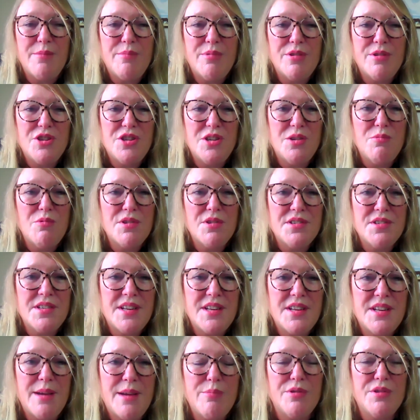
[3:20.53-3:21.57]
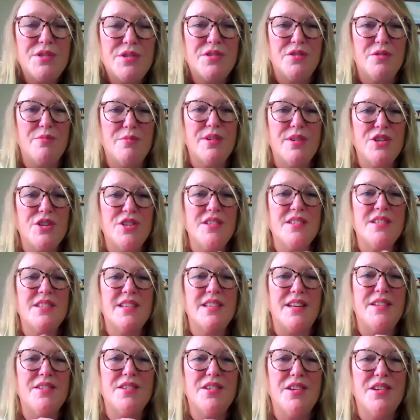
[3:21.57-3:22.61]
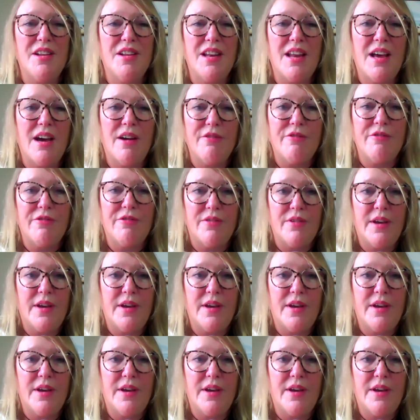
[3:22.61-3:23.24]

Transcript: but she wasn't able to, but she sends her love,